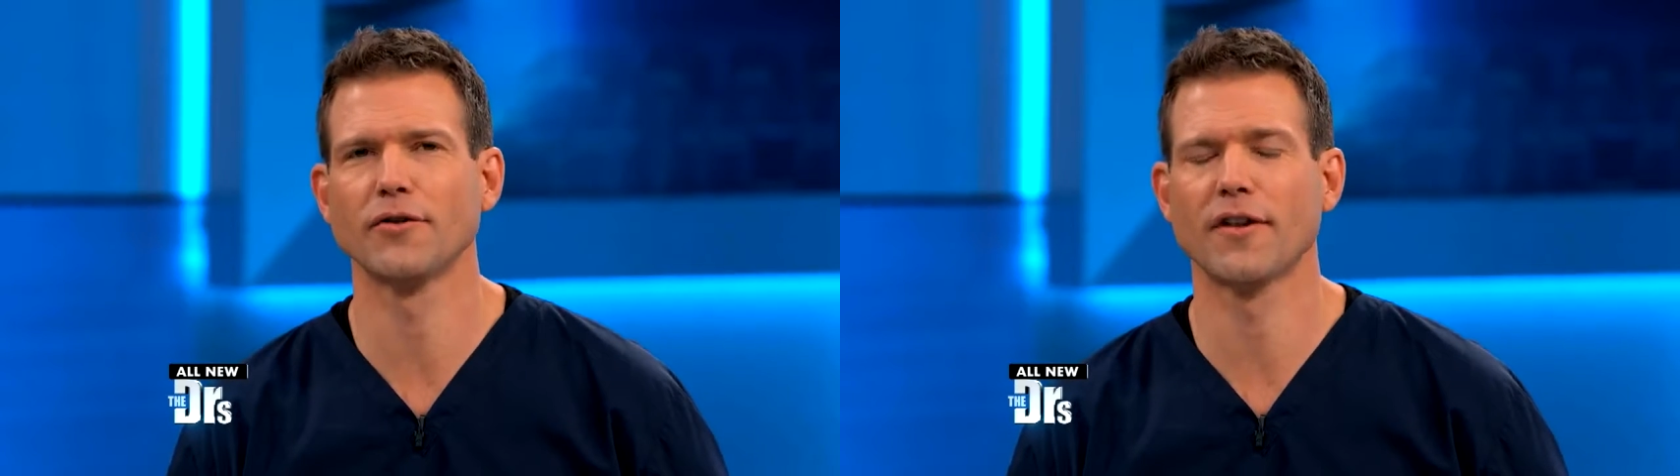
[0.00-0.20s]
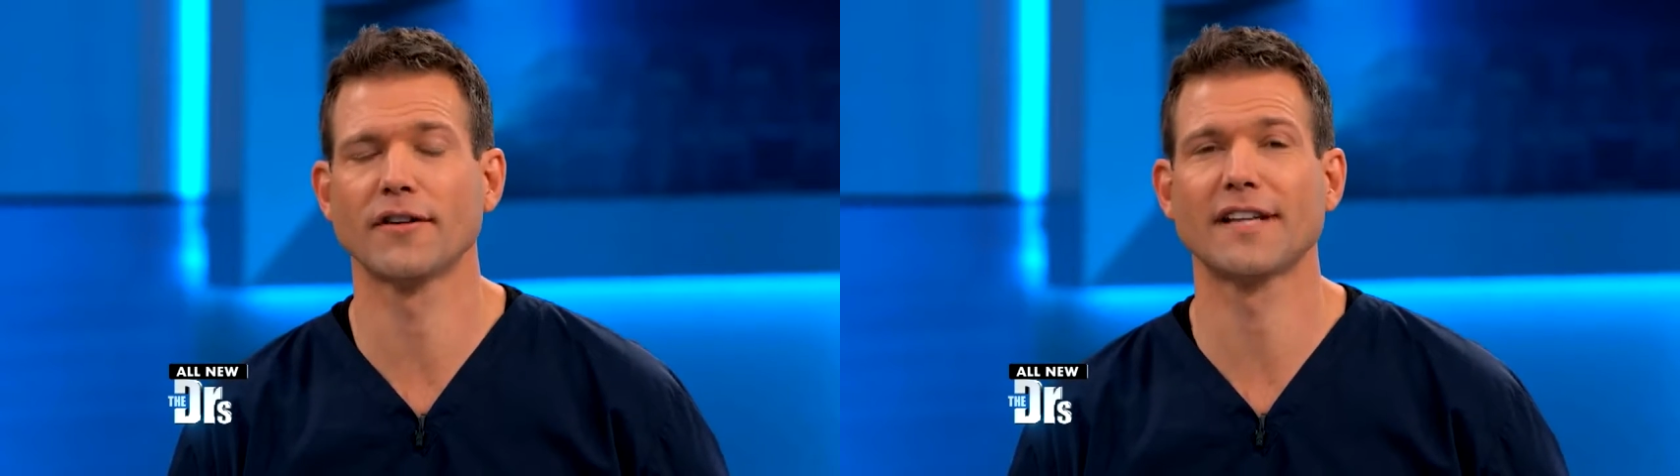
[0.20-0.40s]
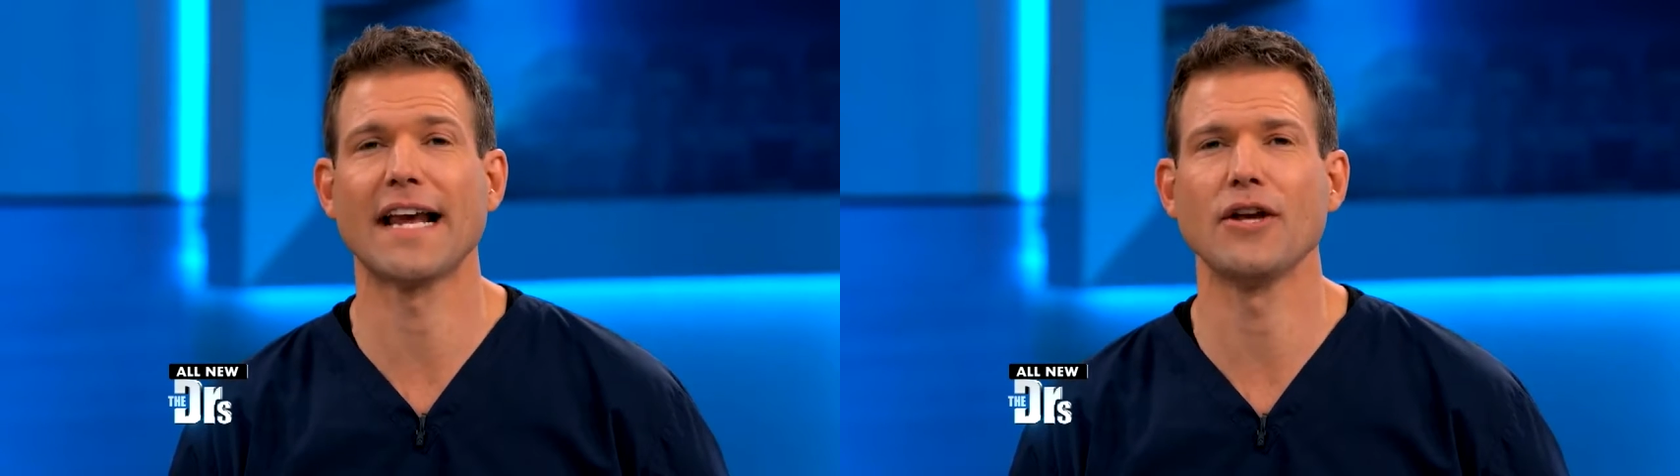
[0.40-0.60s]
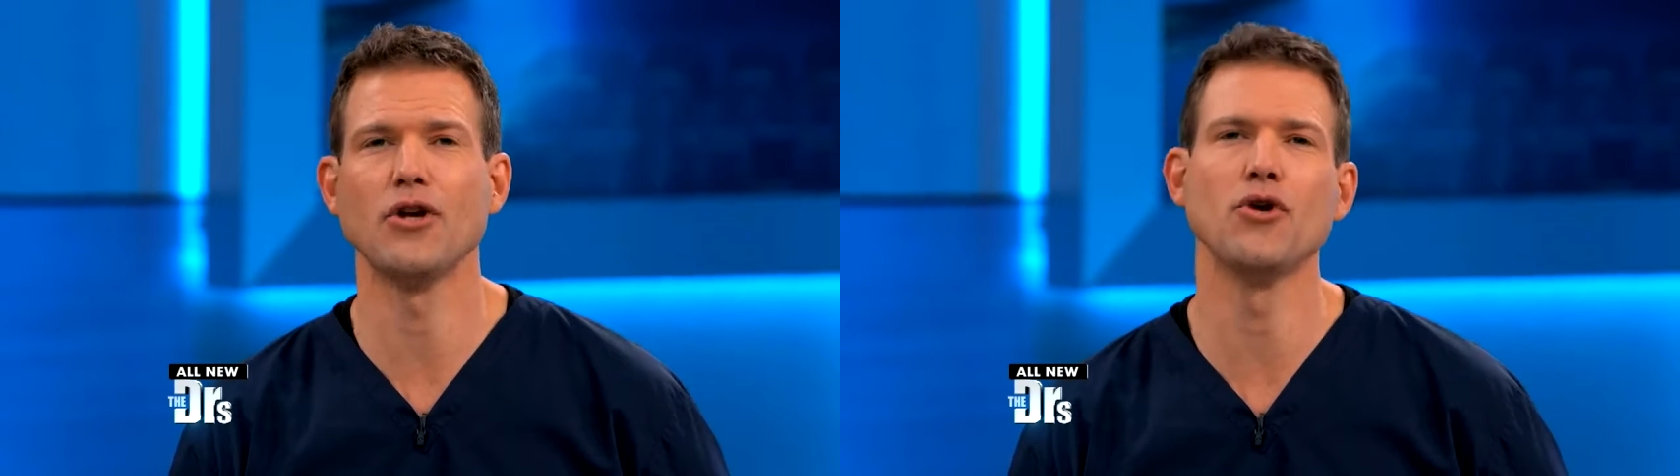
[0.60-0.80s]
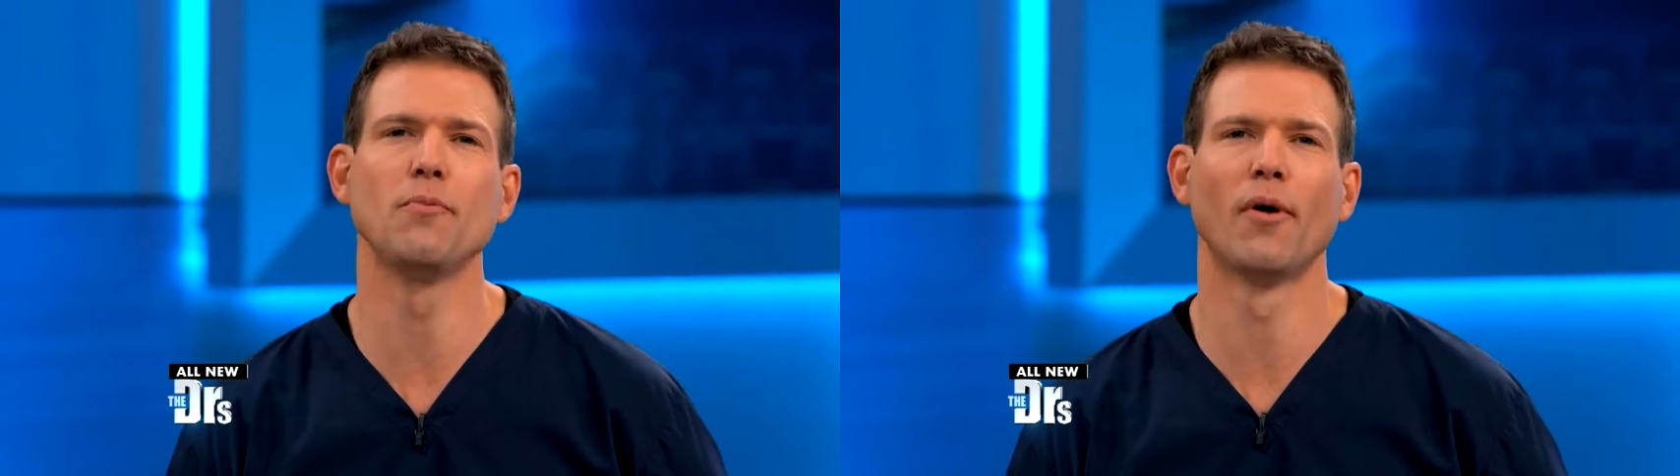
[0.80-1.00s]
you there's a
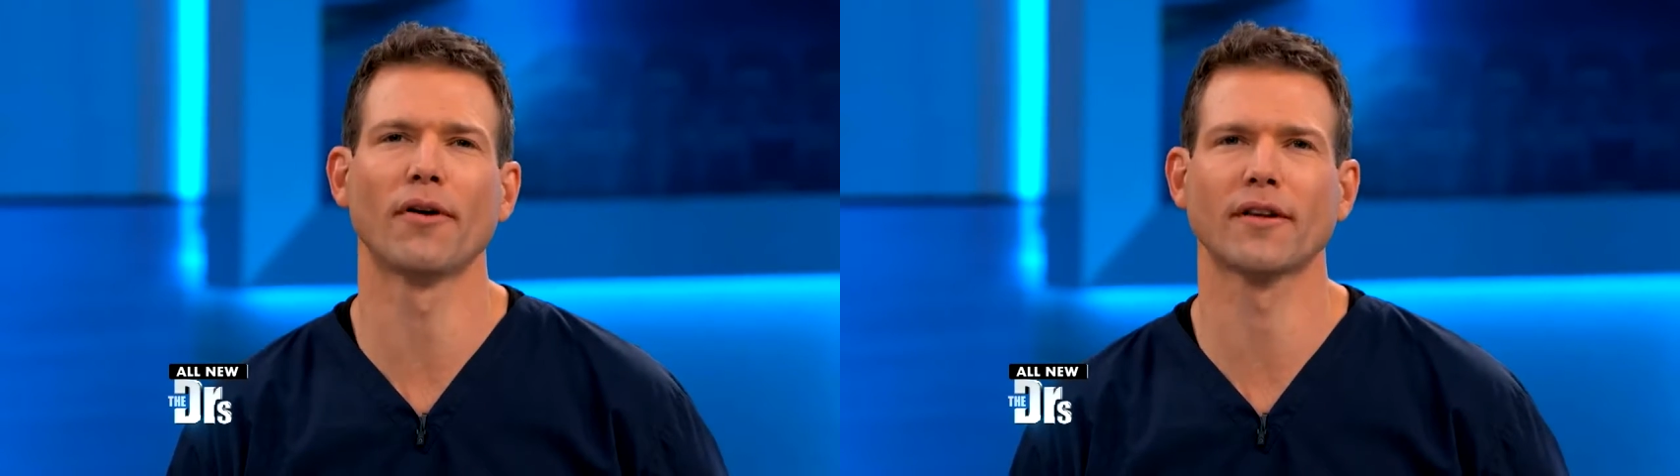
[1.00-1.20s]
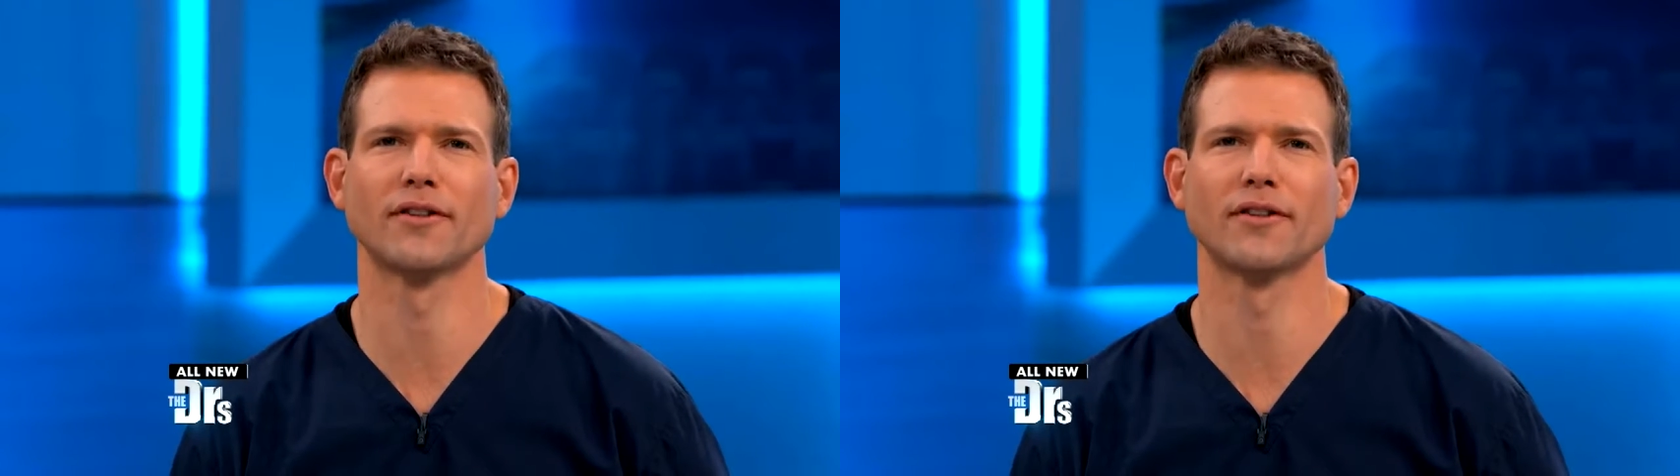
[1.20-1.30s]
new birth